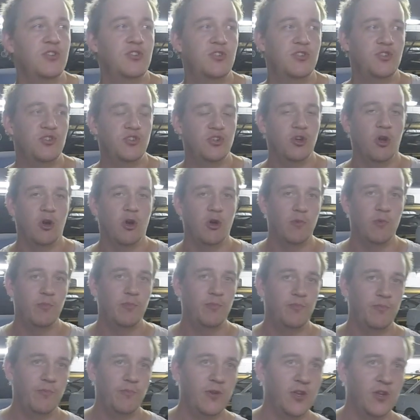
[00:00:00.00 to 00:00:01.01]
job
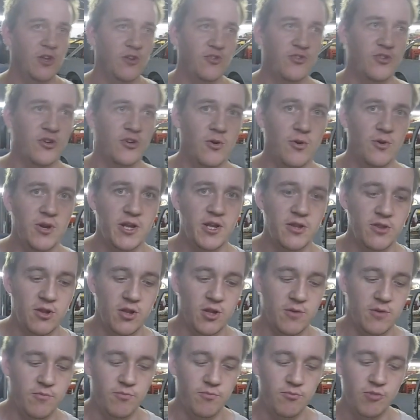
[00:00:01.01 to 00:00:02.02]
controlling
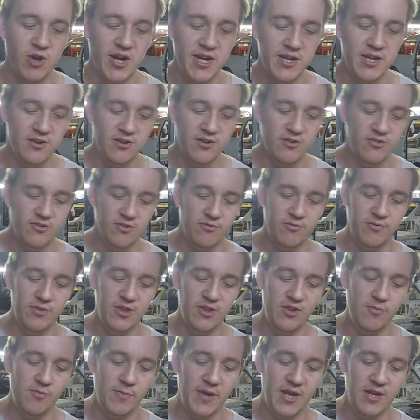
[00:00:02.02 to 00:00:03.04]
the radius of
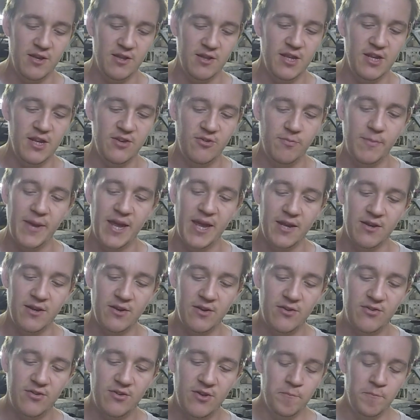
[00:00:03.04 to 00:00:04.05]
this bend and this bend
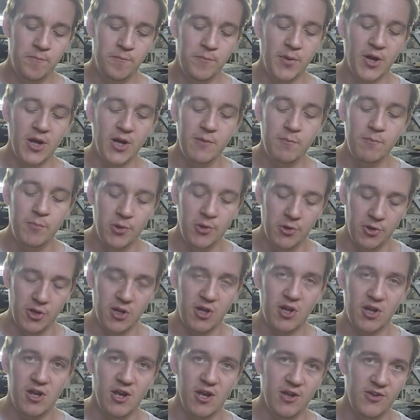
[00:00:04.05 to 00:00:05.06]
by putting a
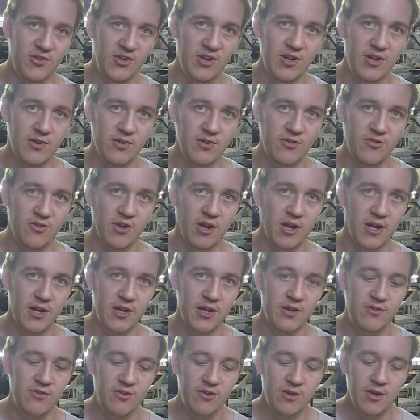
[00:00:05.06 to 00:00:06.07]
cut either side